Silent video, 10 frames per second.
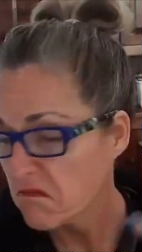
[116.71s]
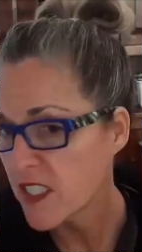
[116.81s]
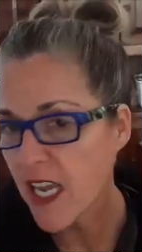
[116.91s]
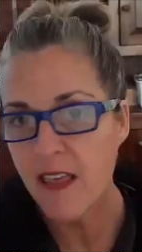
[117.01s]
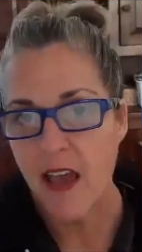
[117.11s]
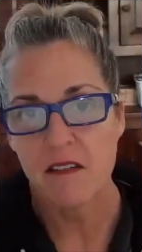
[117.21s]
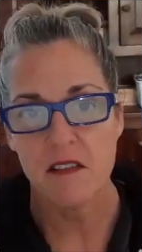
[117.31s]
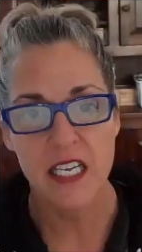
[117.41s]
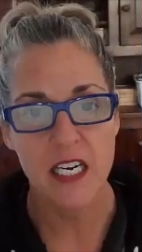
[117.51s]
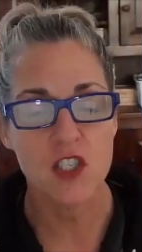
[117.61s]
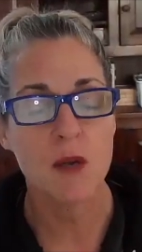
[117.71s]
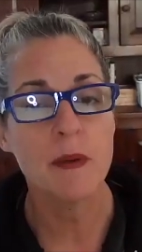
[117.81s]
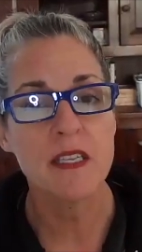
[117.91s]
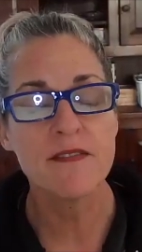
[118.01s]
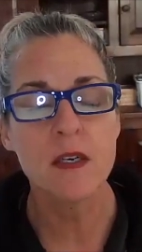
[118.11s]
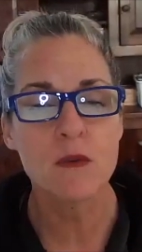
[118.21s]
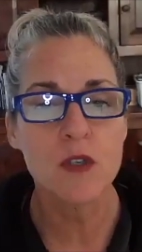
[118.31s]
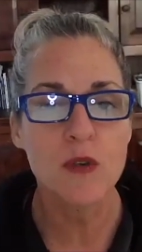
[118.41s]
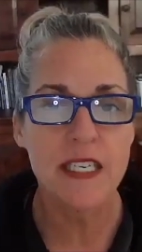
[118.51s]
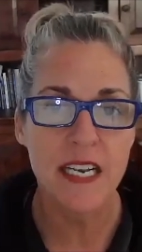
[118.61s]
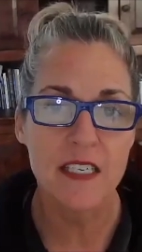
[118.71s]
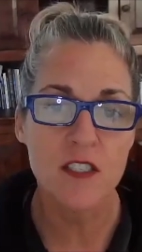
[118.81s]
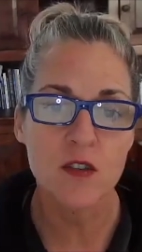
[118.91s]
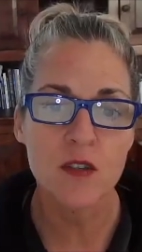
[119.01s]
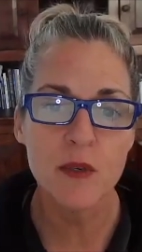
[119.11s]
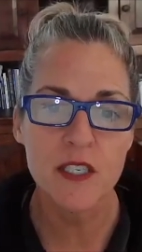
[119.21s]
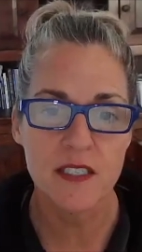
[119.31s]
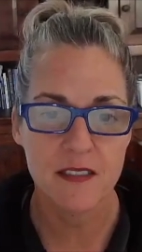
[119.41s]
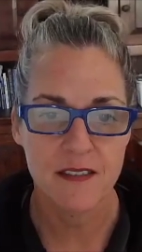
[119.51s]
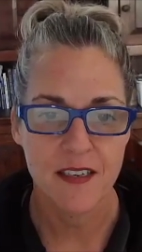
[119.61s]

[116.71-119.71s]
Say that. Can I jump on the phone real quick and ask you in person?